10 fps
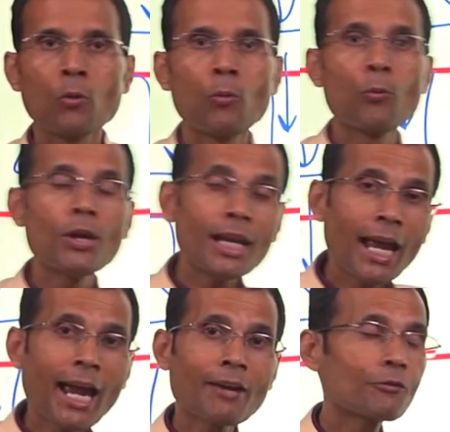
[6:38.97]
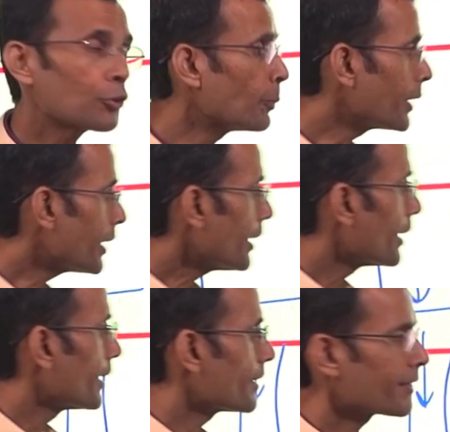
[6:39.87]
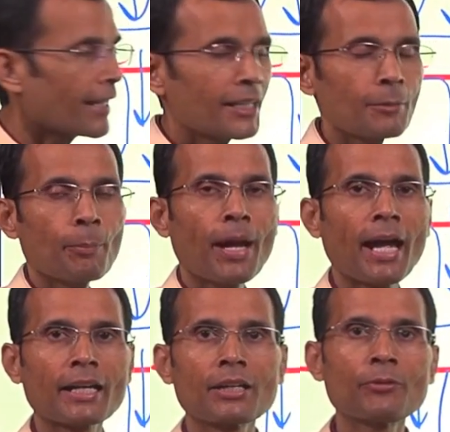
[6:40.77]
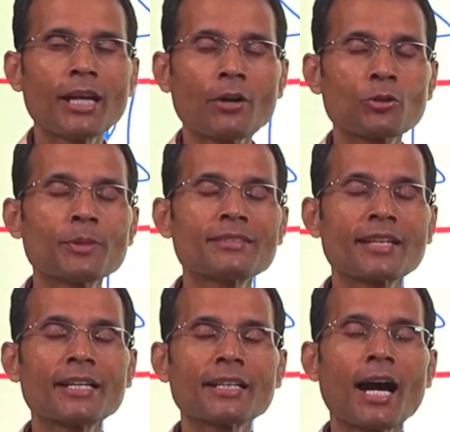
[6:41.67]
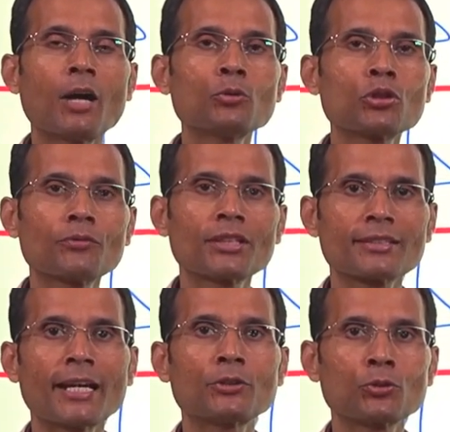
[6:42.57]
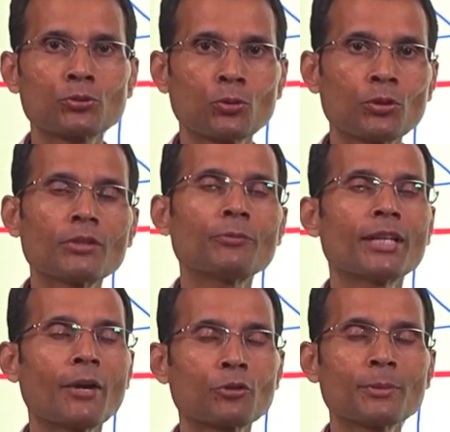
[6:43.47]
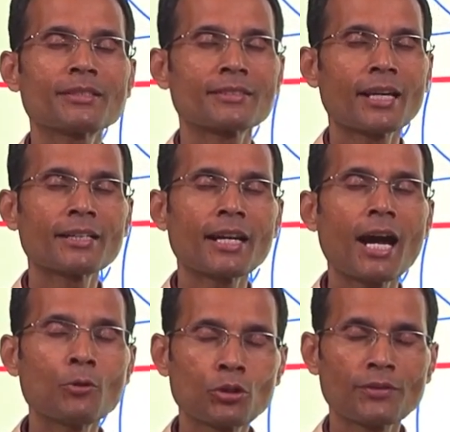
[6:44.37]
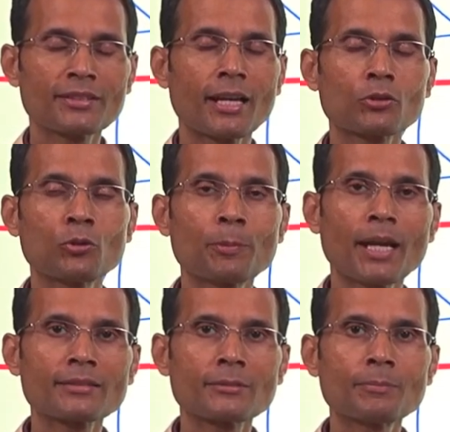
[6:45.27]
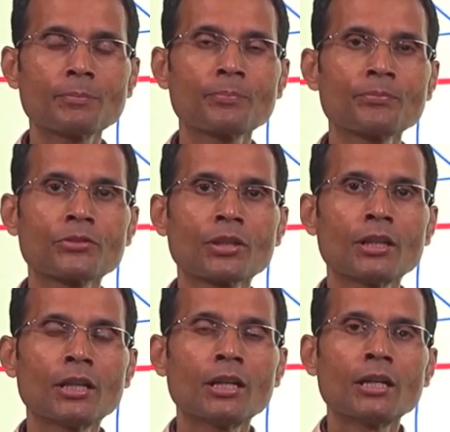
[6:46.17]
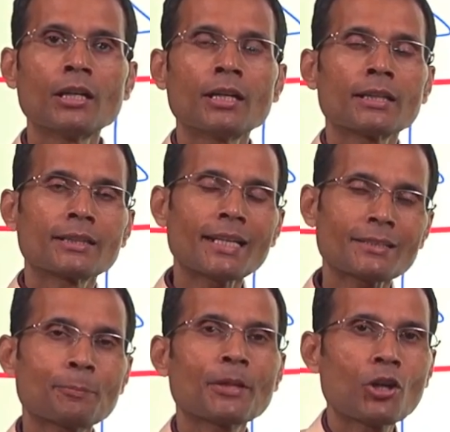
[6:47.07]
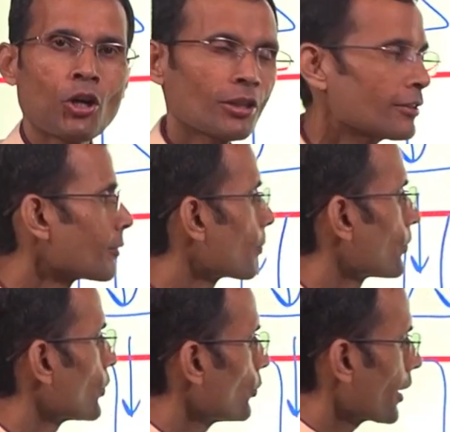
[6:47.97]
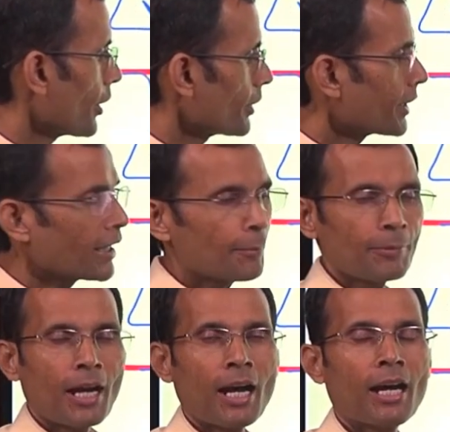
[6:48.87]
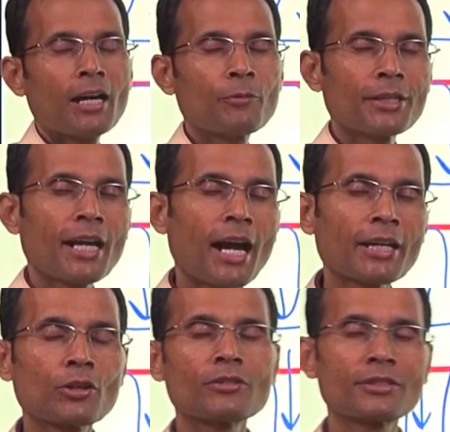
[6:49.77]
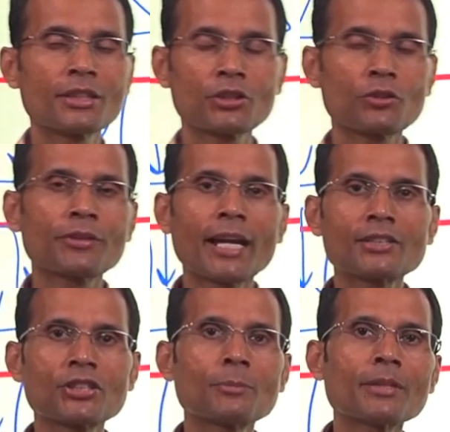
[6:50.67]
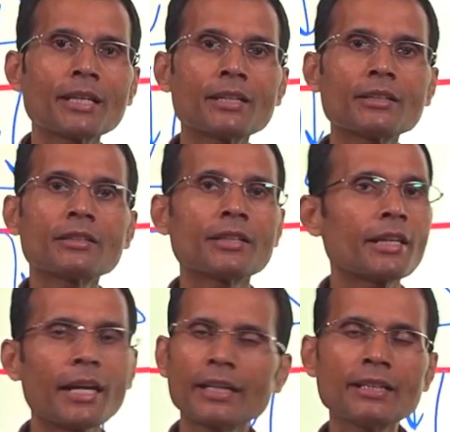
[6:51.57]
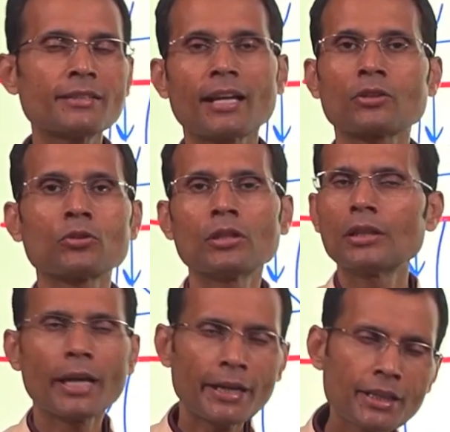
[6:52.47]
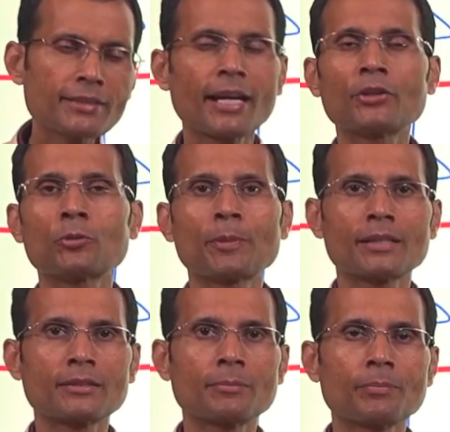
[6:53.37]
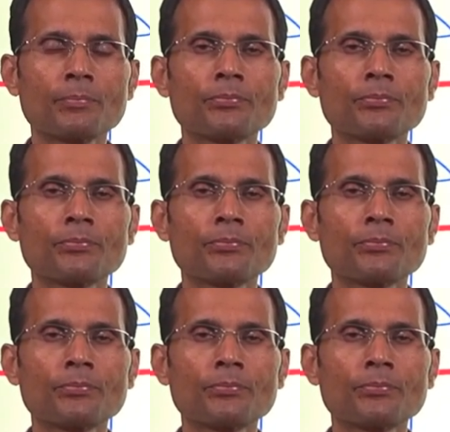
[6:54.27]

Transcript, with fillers: will have to be sent back, will have to be sent out of the cytosol, will have to be sent out of the sarcoplasm. That's because you cannot keep a very high concentration of calcium in any, sarco, uh, any cytoplasm.